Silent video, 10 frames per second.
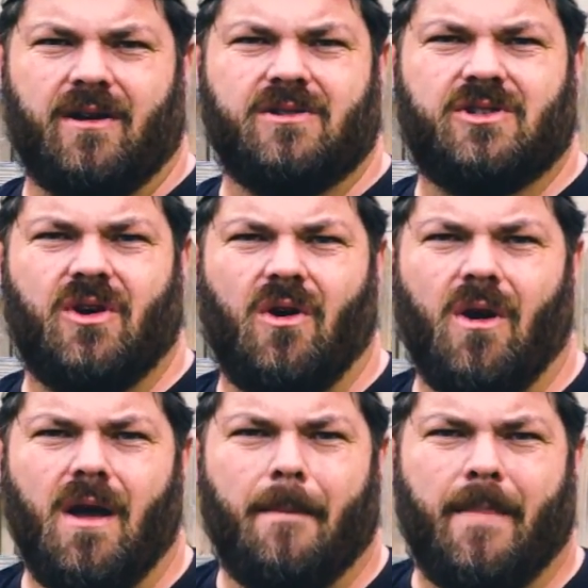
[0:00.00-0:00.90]
So
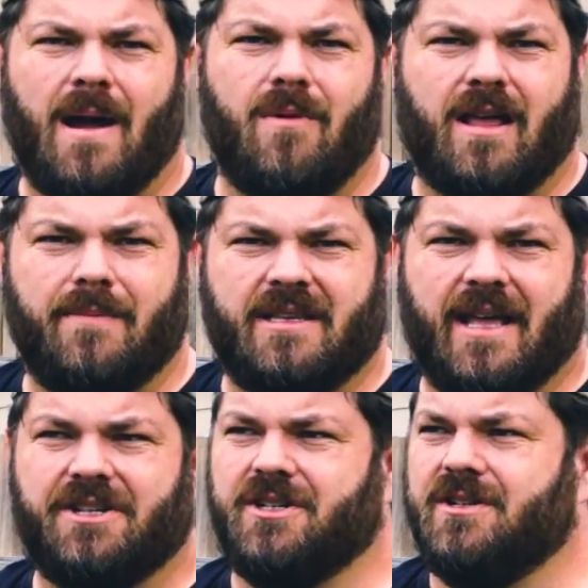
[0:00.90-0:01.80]
my
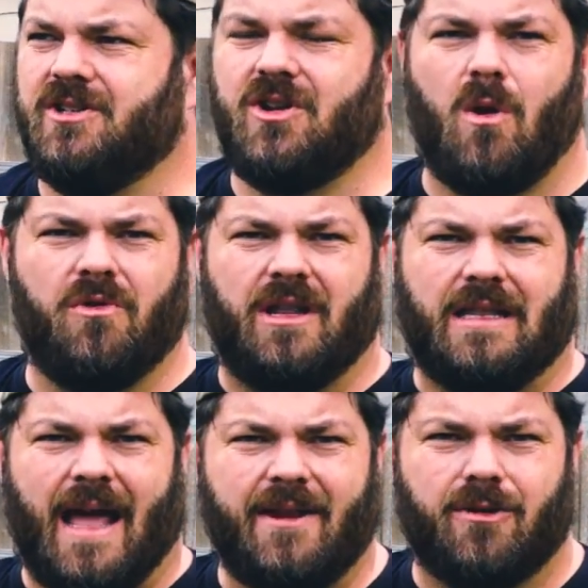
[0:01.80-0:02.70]
recommendation, start with a
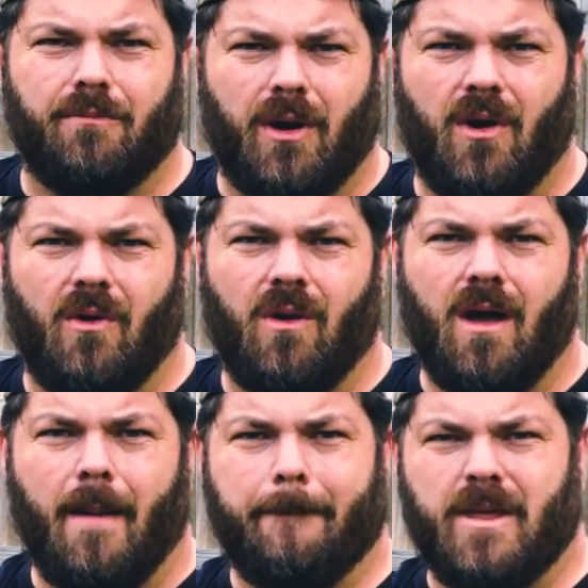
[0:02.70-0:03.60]
lighter bow,
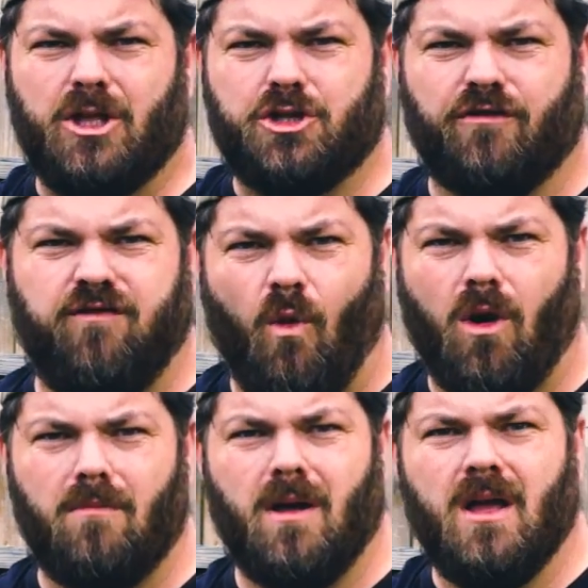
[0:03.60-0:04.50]
build your
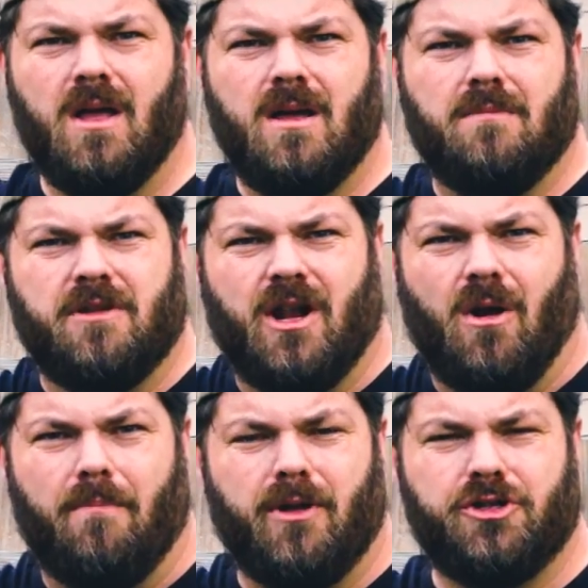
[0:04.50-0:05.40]
form, you know,
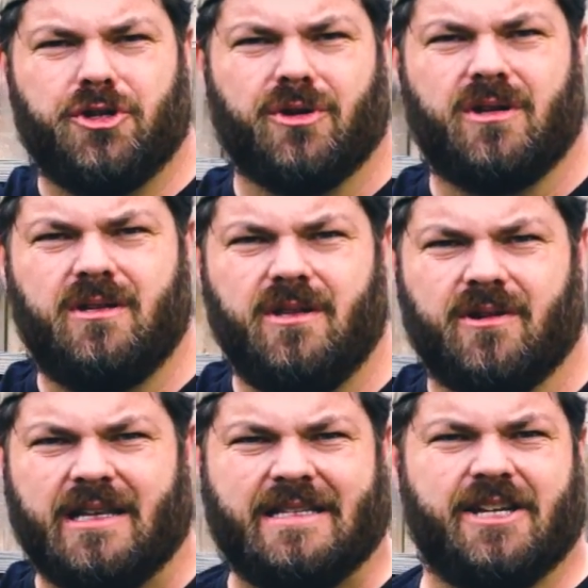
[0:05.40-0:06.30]
build your
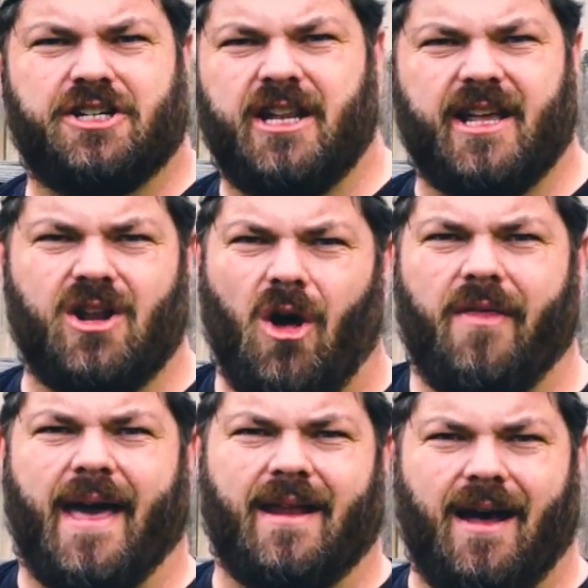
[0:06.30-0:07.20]
conditioning and all
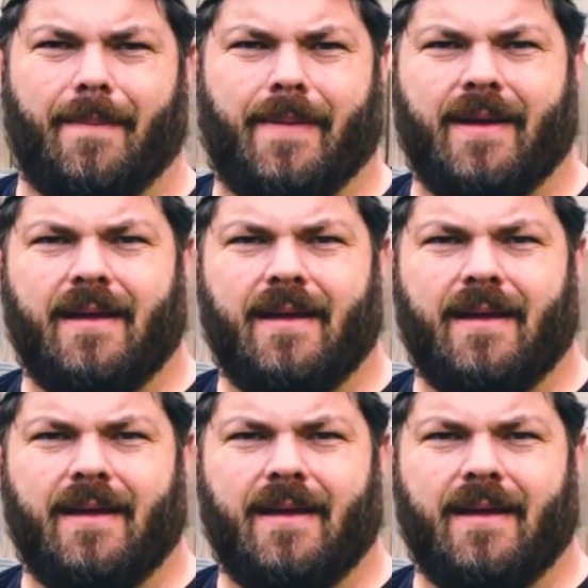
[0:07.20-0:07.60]
that up,